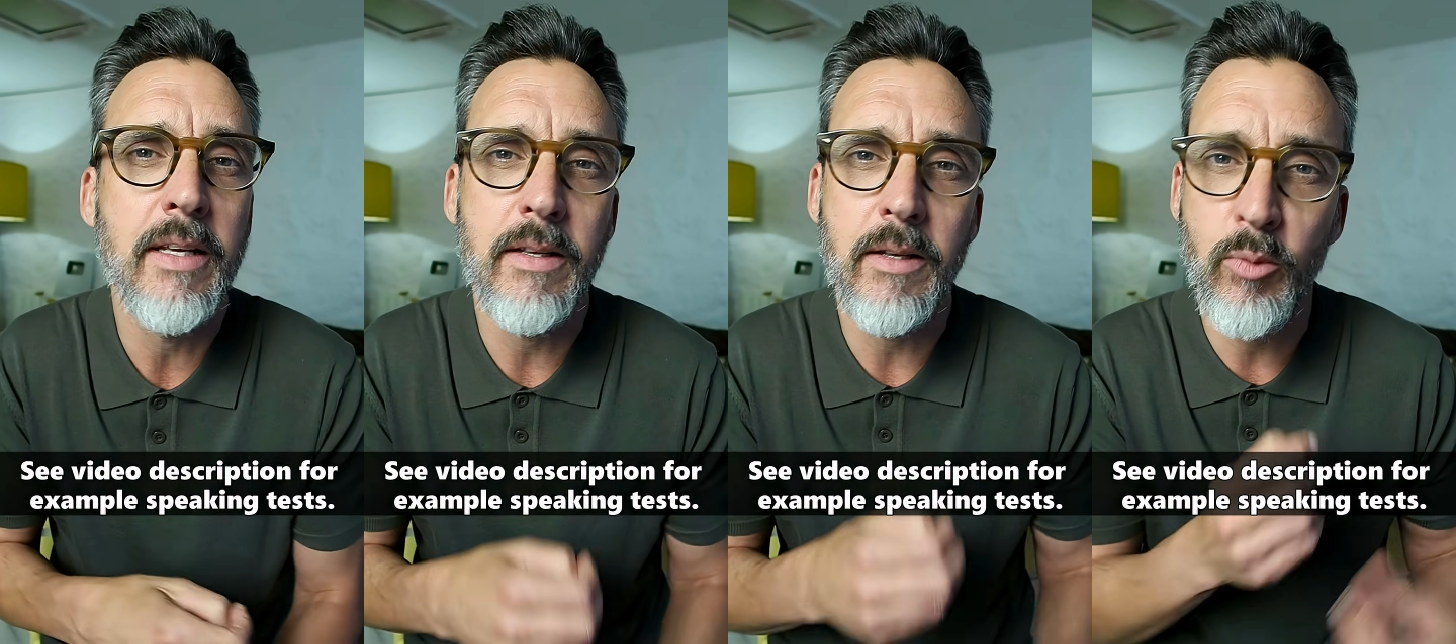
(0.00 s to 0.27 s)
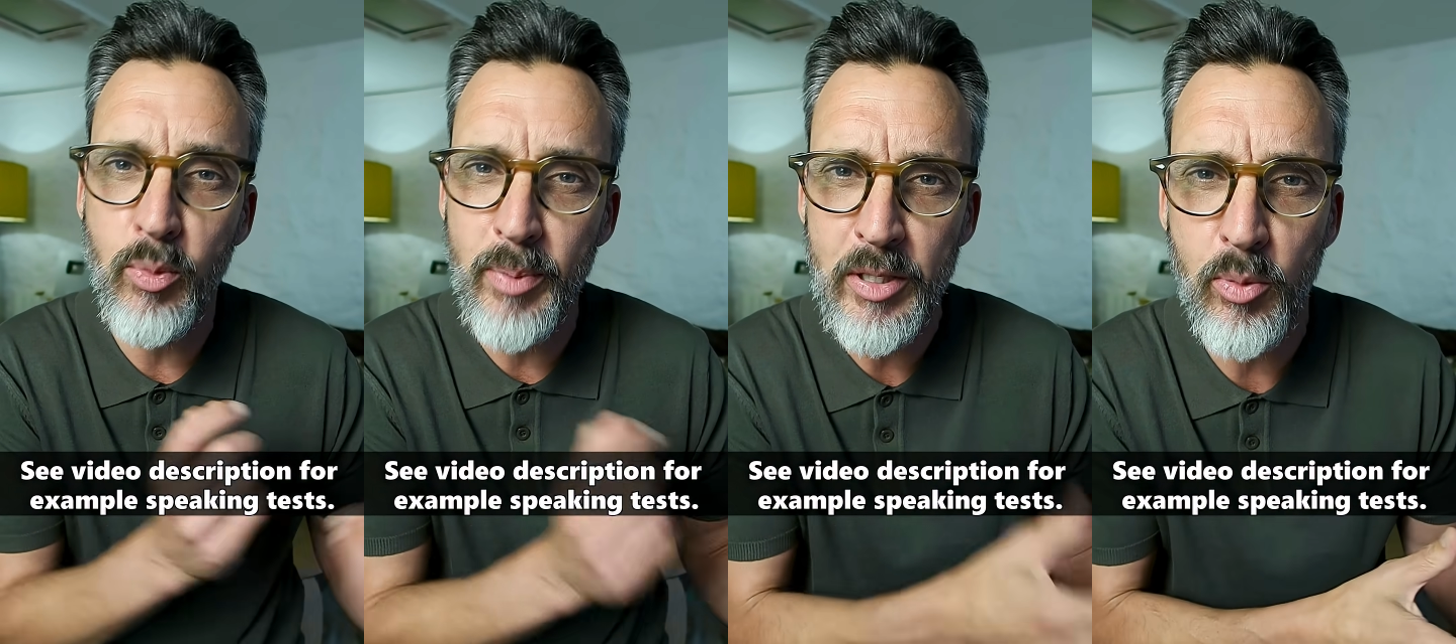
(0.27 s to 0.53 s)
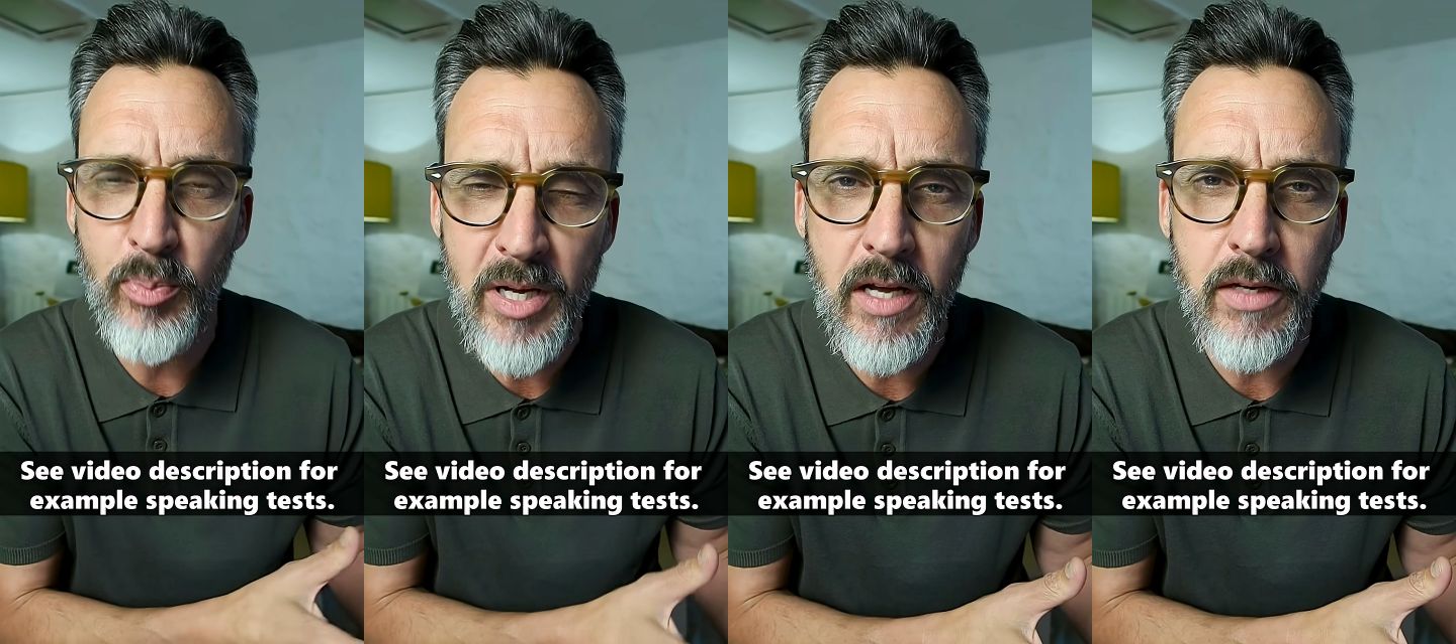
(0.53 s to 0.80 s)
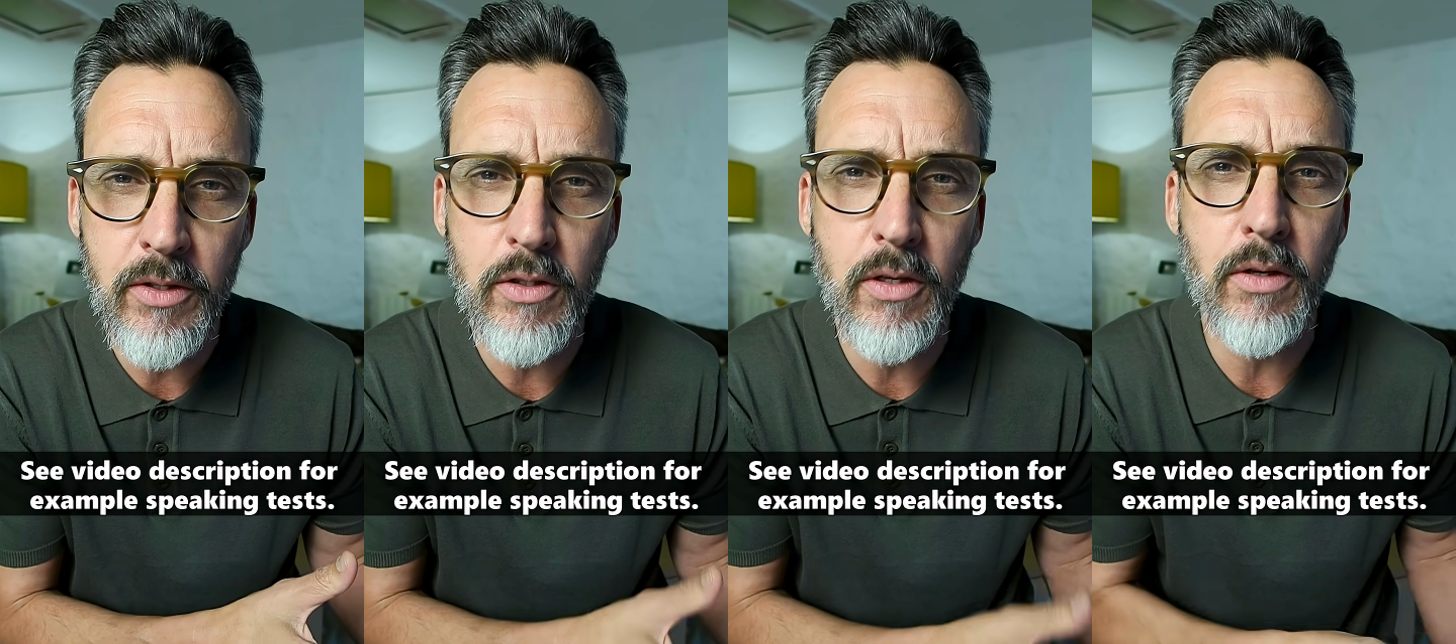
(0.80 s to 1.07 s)
It will be your
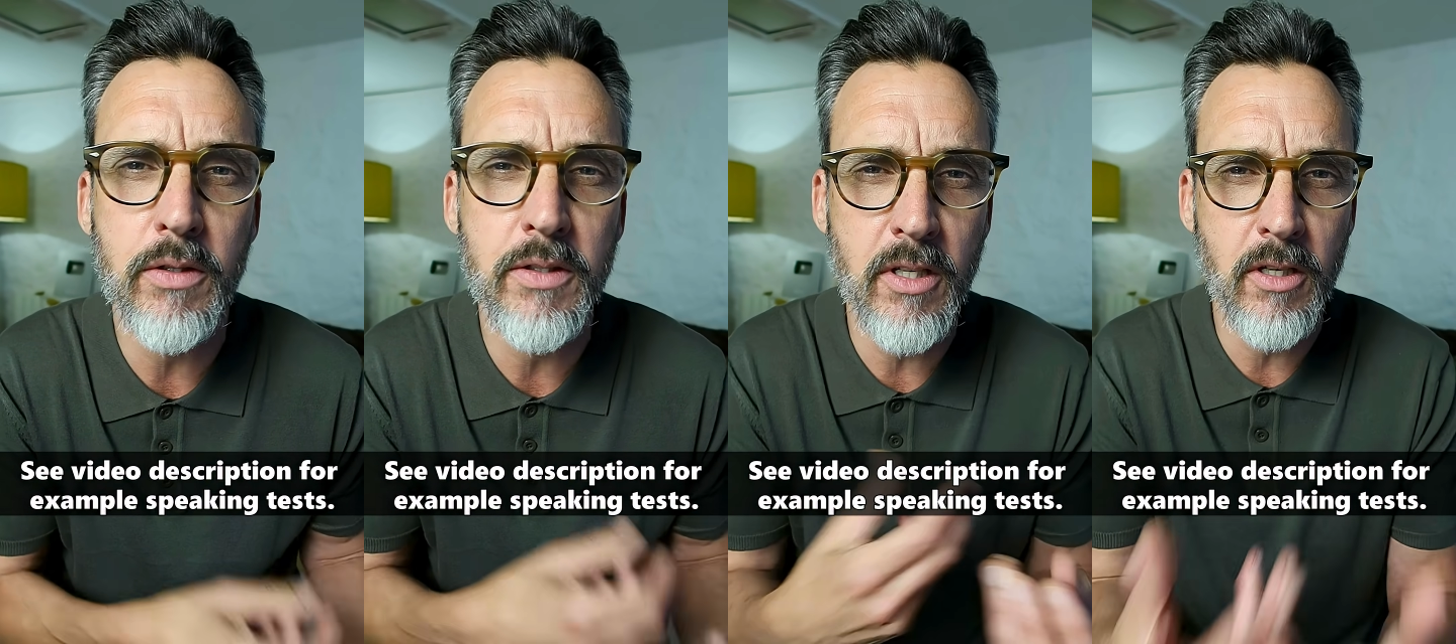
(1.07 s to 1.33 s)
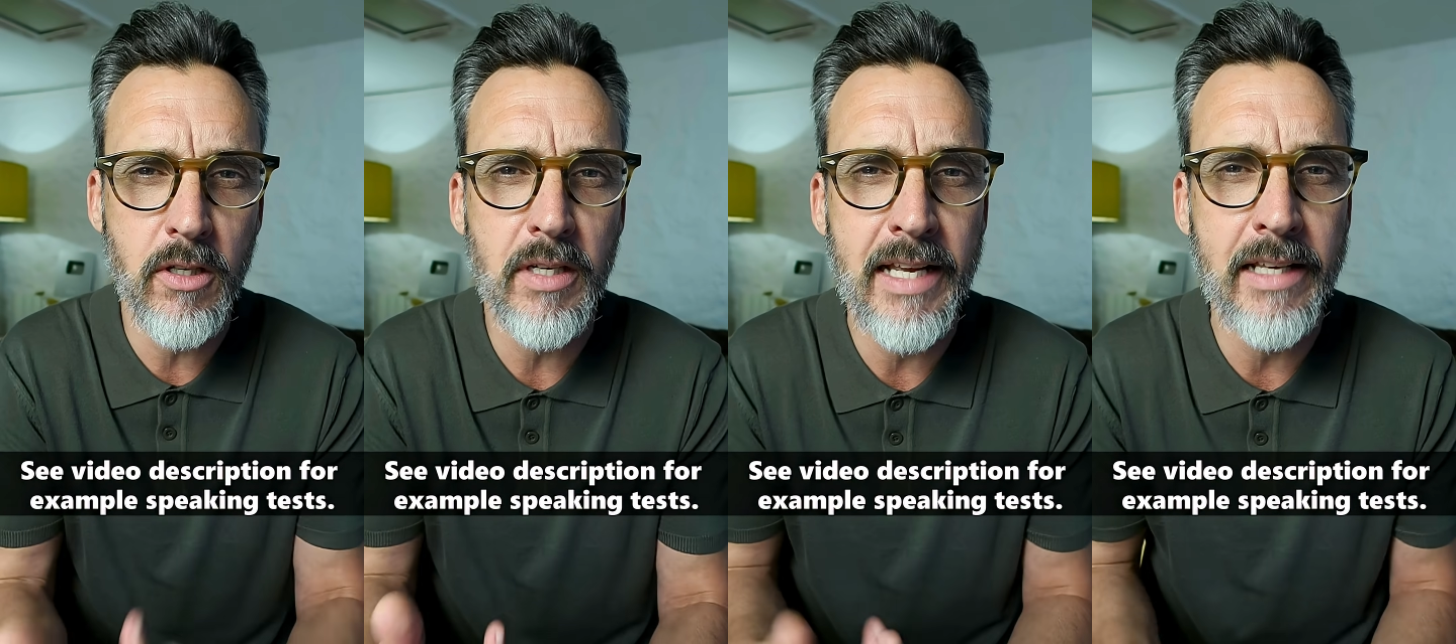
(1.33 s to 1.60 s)
partner's long turn,